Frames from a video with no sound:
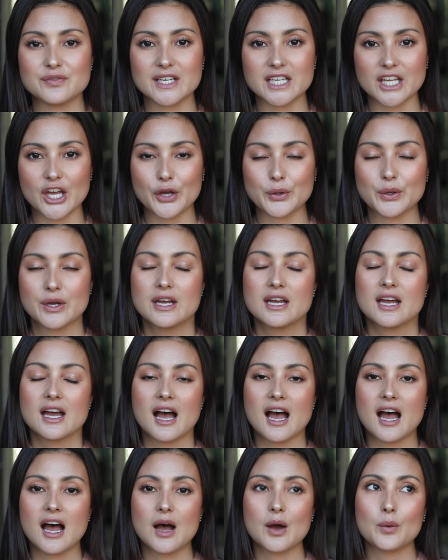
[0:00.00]
video,
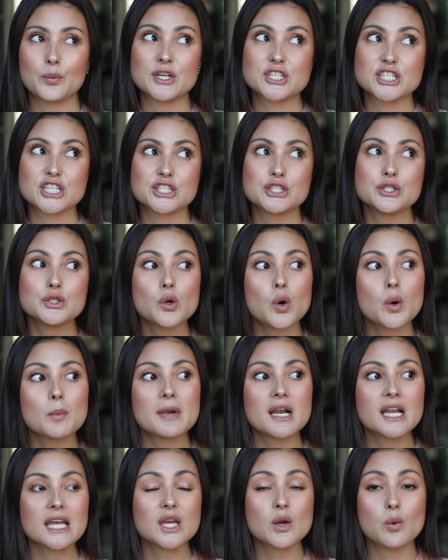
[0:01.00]
which is
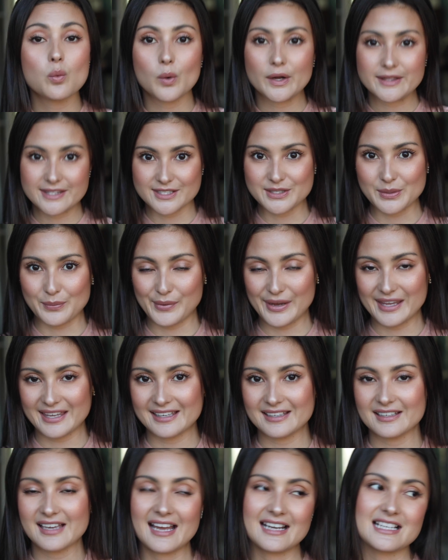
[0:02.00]
normally once a
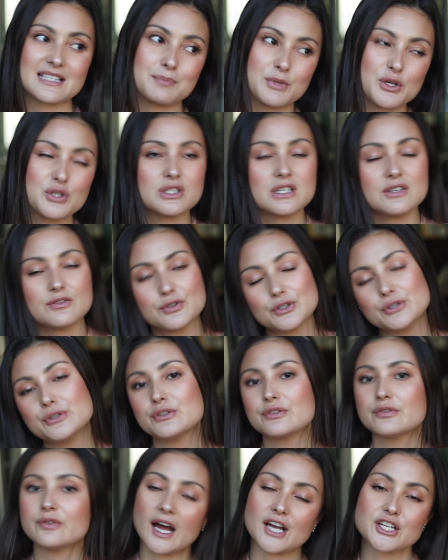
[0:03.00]
week, and it's beauty,
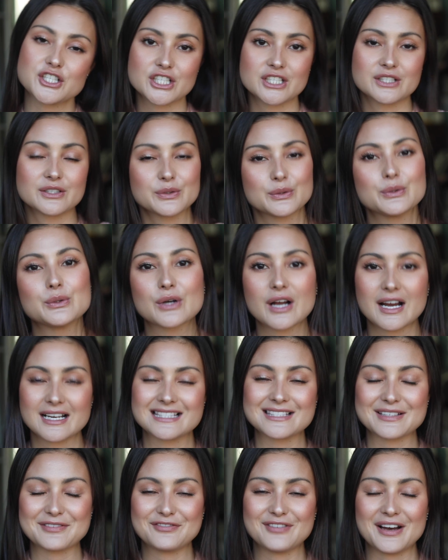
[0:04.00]
food, fashion, all
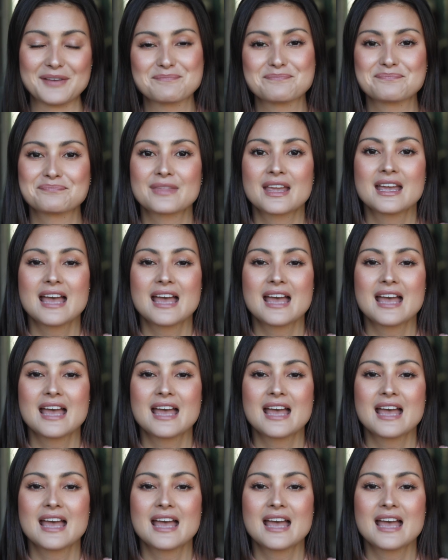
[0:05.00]
kinds of fun.